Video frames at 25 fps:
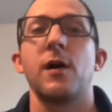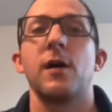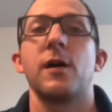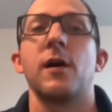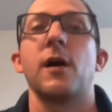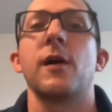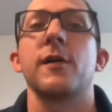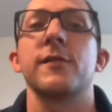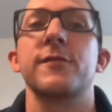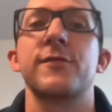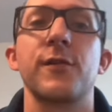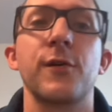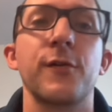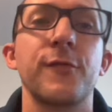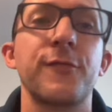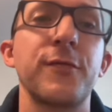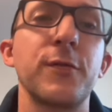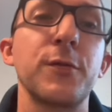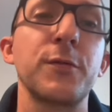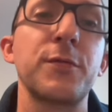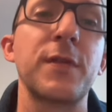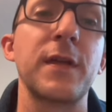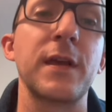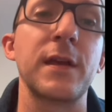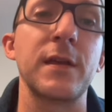Also, a
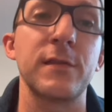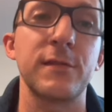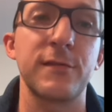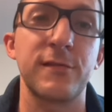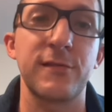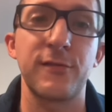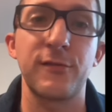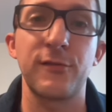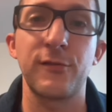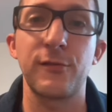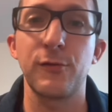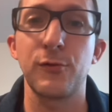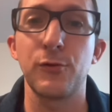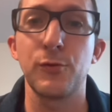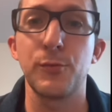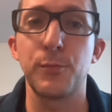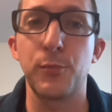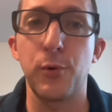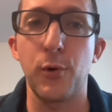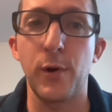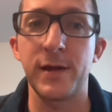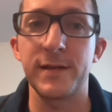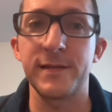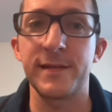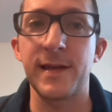few things to
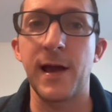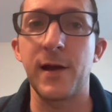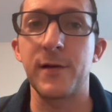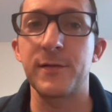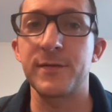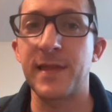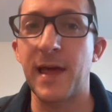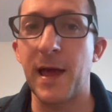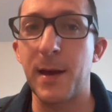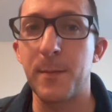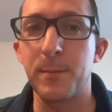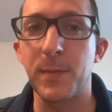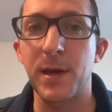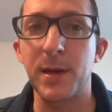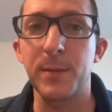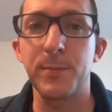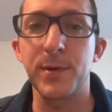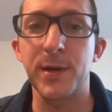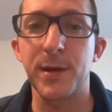point out that may be